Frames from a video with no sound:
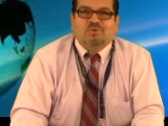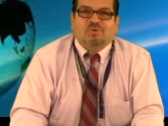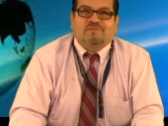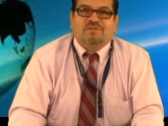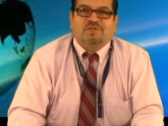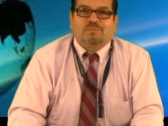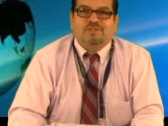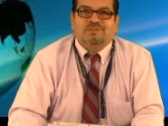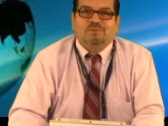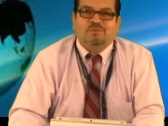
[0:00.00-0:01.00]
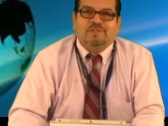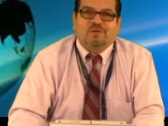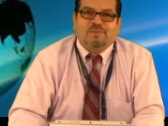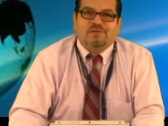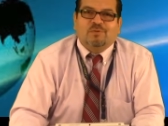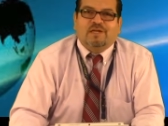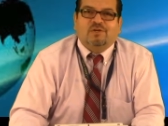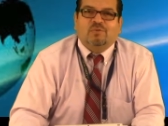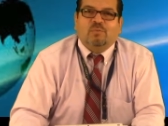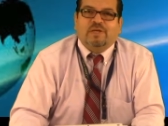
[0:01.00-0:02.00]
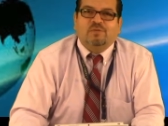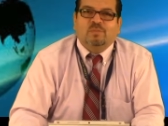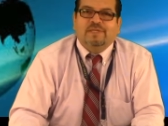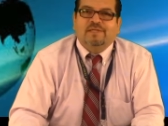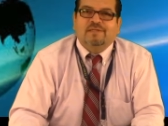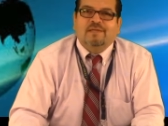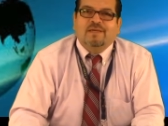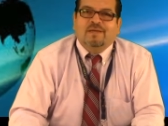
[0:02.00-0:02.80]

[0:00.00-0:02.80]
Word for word: Cordova, your principal. We hope that you had a great weekend.